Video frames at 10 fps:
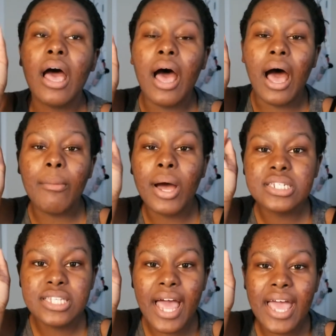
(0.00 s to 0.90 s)
I
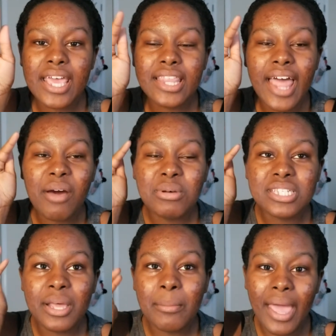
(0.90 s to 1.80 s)
watched that and that was
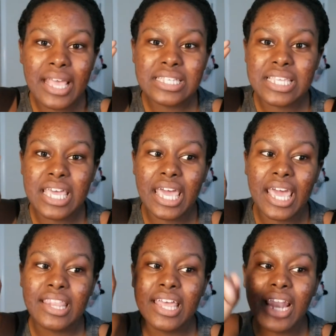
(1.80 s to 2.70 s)
amazing.
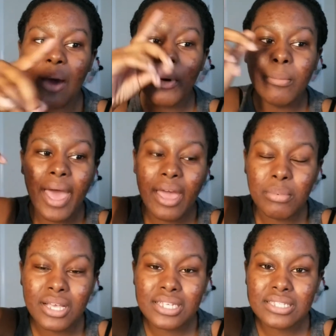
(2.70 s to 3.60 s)
And then I went back
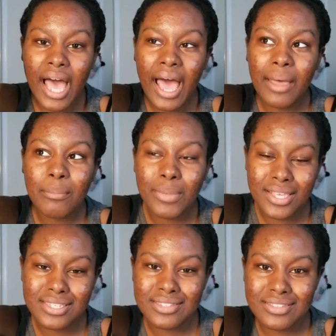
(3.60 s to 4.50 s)
because I
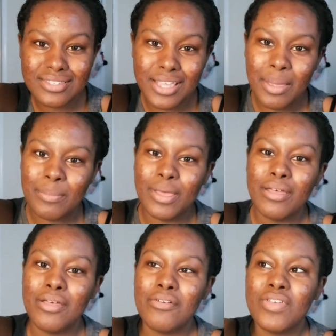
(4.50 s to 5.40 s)
missed some
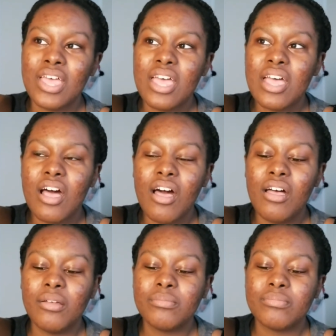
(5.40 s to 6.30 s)

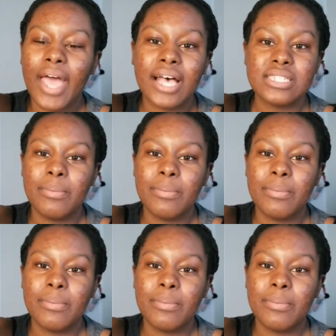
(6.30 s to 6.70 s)
of House of